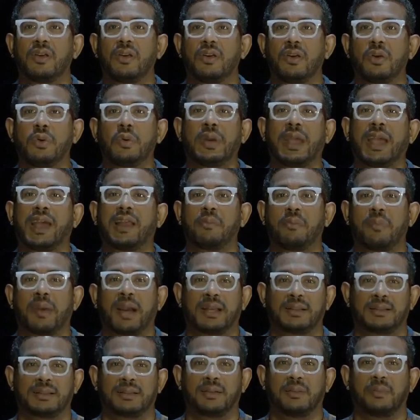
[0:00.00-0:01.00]
you get
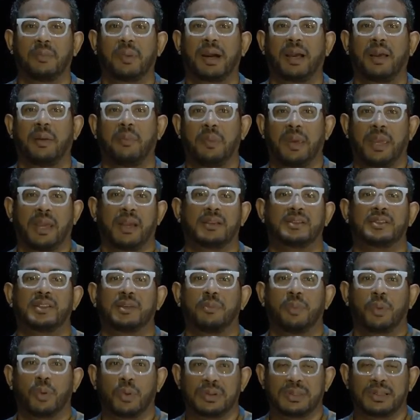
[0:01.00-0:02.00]
better by being
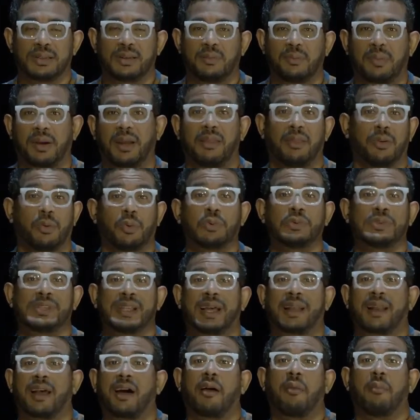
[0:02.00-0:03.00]
supported by those
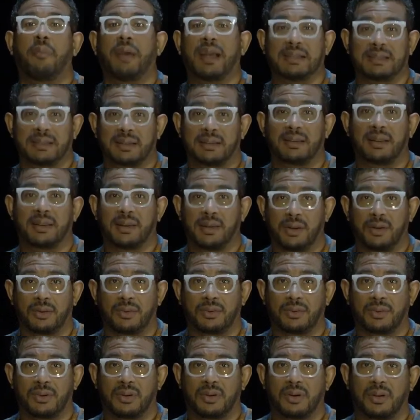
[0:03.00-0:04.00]
that are better than you,
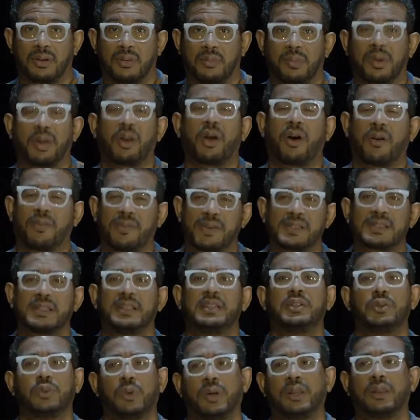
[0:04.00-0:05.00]
but
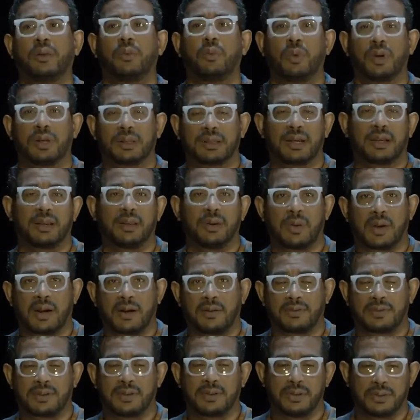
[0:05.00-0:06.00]
obviously doing the work that you
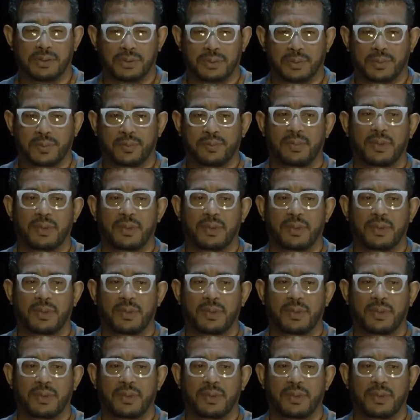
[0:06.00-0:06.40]
have to do.